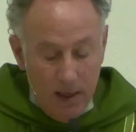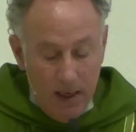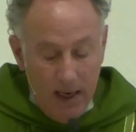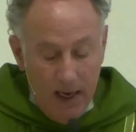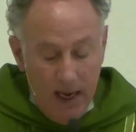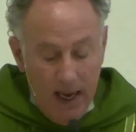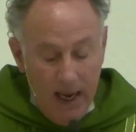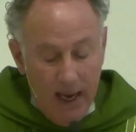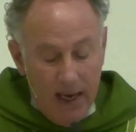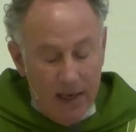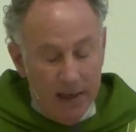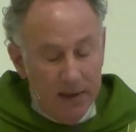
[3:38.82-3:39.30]

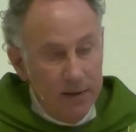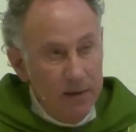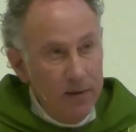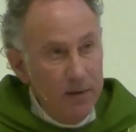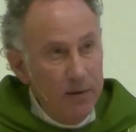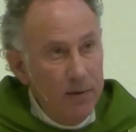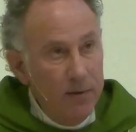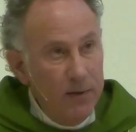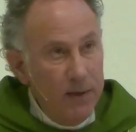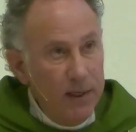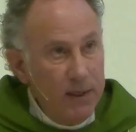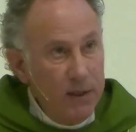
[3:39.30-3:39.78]

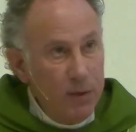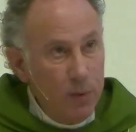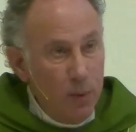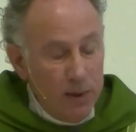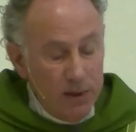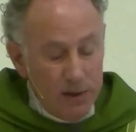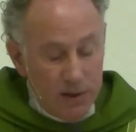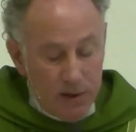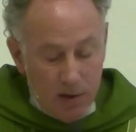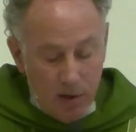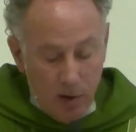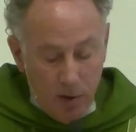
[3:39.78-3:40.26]
and things
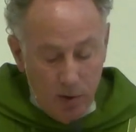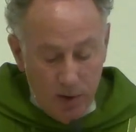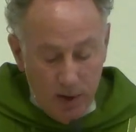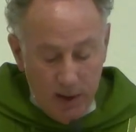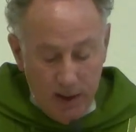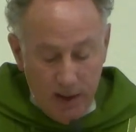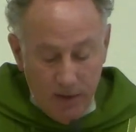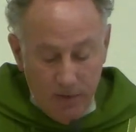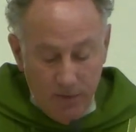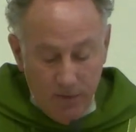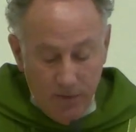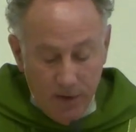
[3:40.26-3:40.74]
went
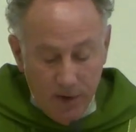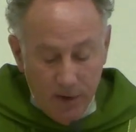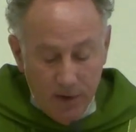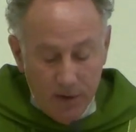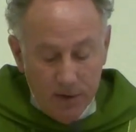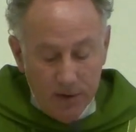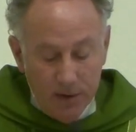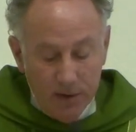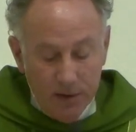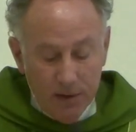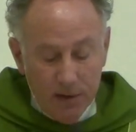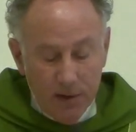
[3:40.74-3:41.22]
slowly at
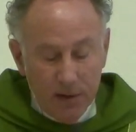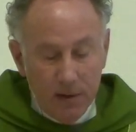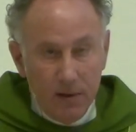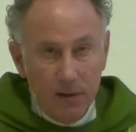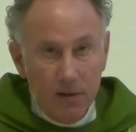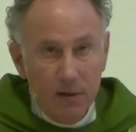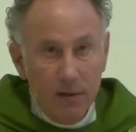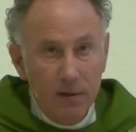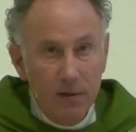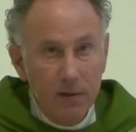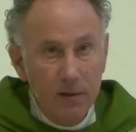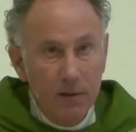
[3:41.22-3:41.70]
first.
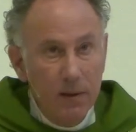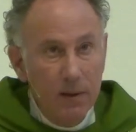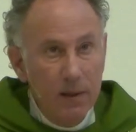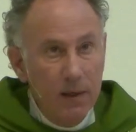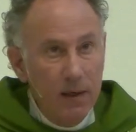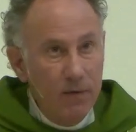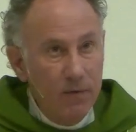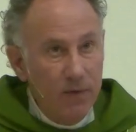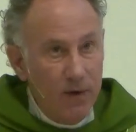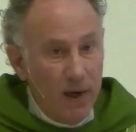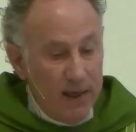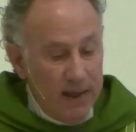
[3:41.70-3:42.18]

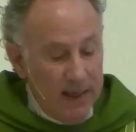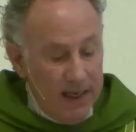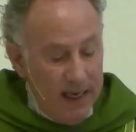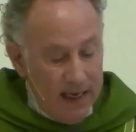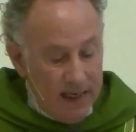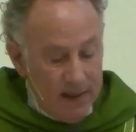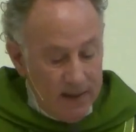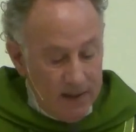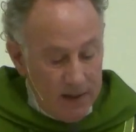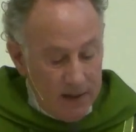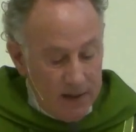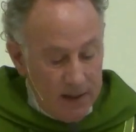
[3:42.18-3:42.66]
He finally
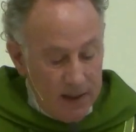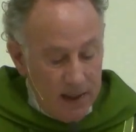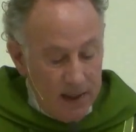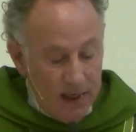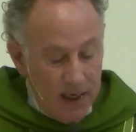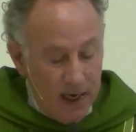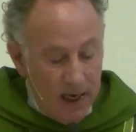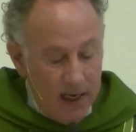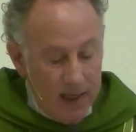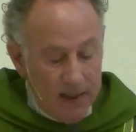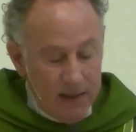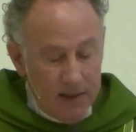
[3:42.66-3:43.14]
has his son
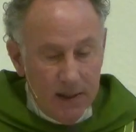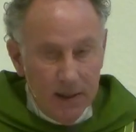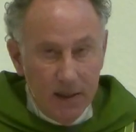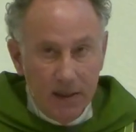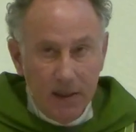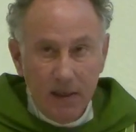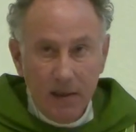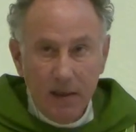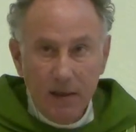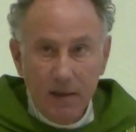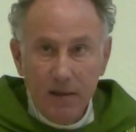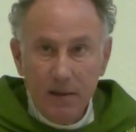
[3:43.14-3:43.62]
Isaac.
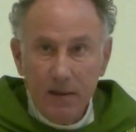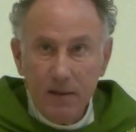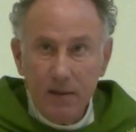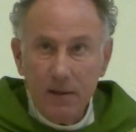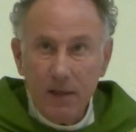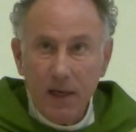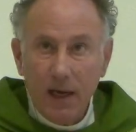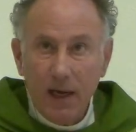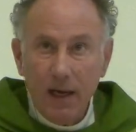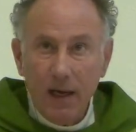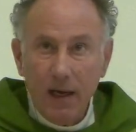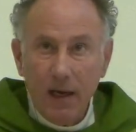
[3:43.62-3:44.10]

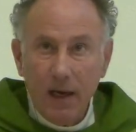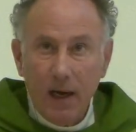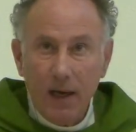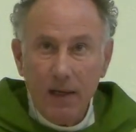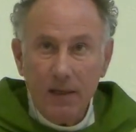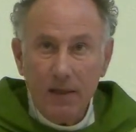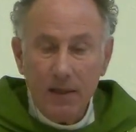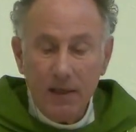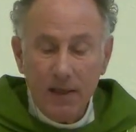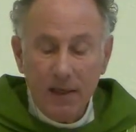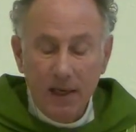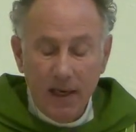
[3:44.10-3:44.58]

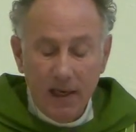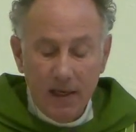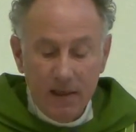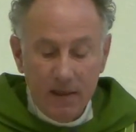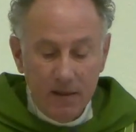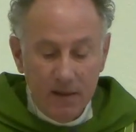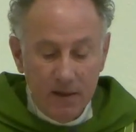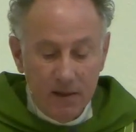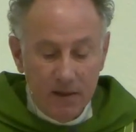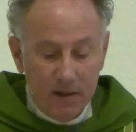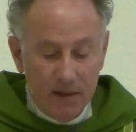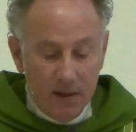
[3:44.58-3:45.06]
Isaac
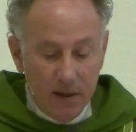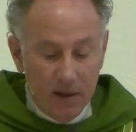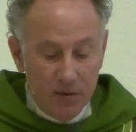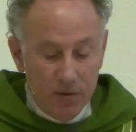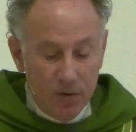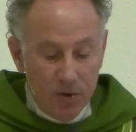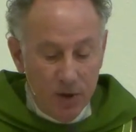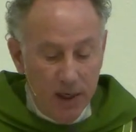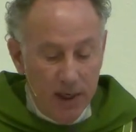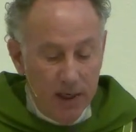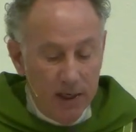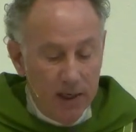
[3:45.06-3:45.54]
has his son
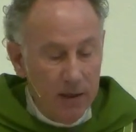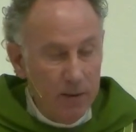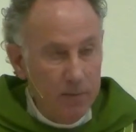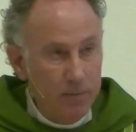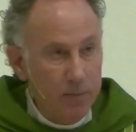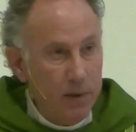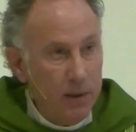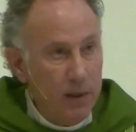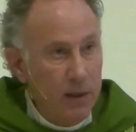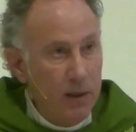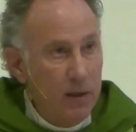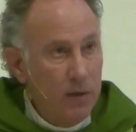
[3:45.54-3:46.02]

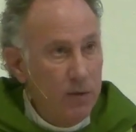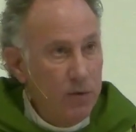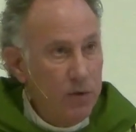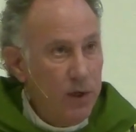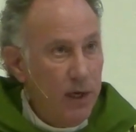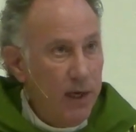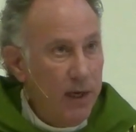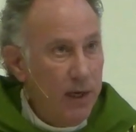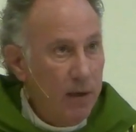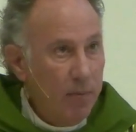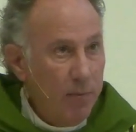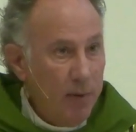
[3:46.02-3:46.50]
Jacob.
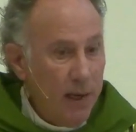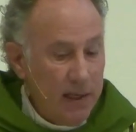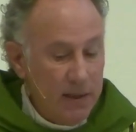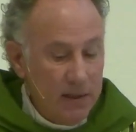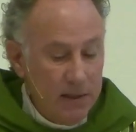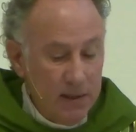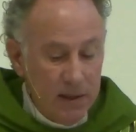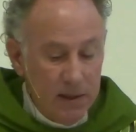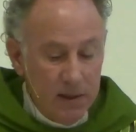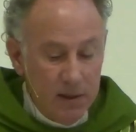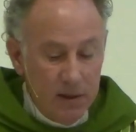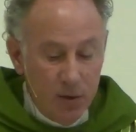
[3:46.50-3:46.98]
Jacob
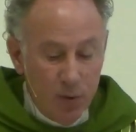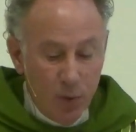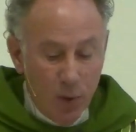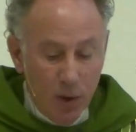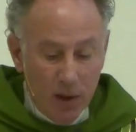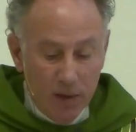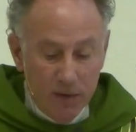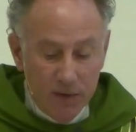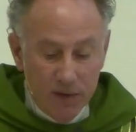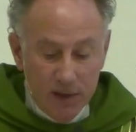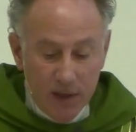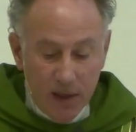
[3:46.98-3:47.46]
has his
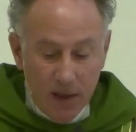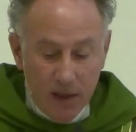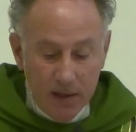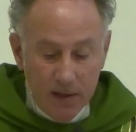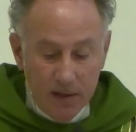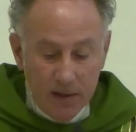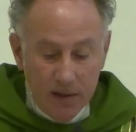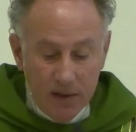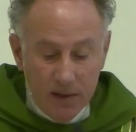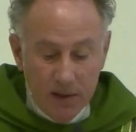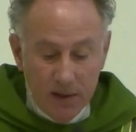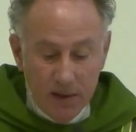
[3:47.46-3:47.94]
12
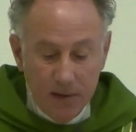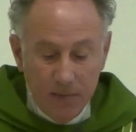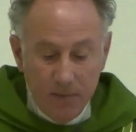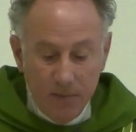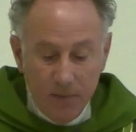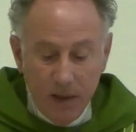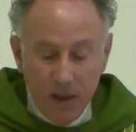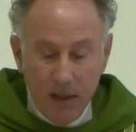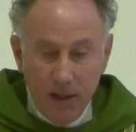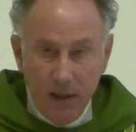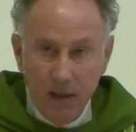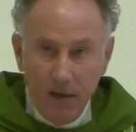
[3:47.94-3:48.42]
sons.
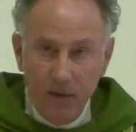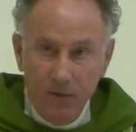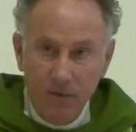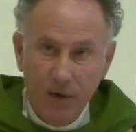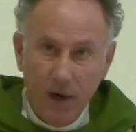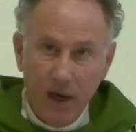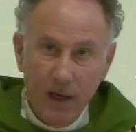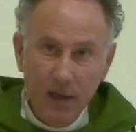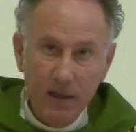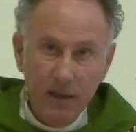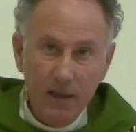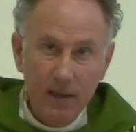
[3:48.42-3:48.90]
And
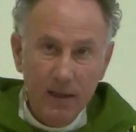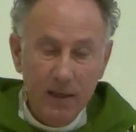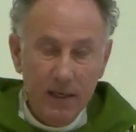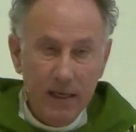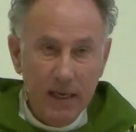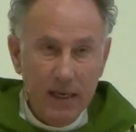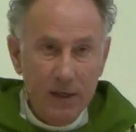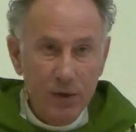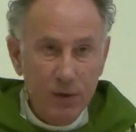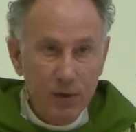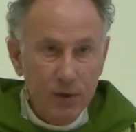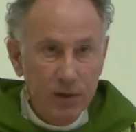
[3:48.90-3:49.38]
finally, the
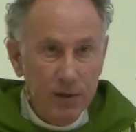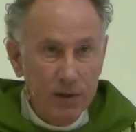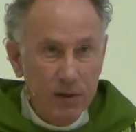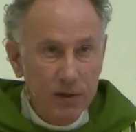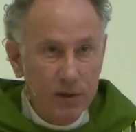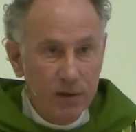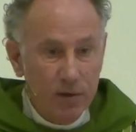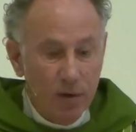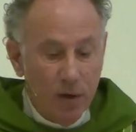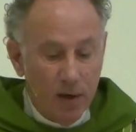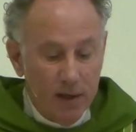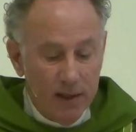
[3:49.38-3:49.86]
nation is
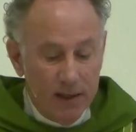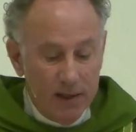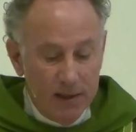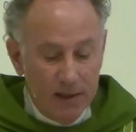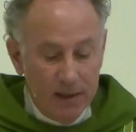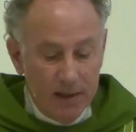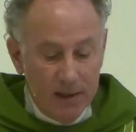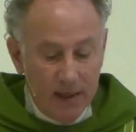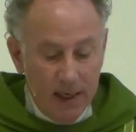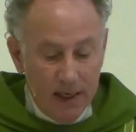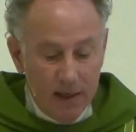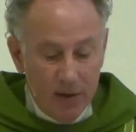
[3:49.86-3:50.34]
starting
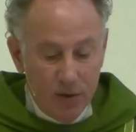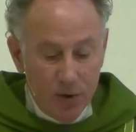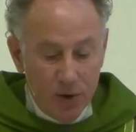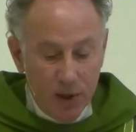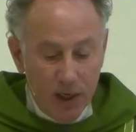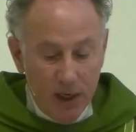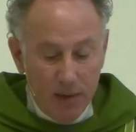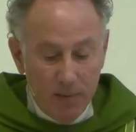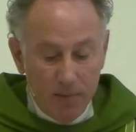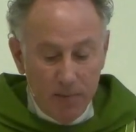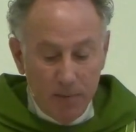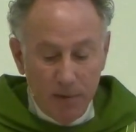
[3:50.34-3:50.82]
to take
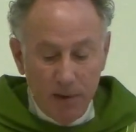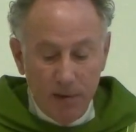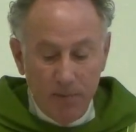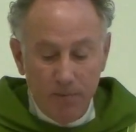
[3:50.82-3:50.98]
shape.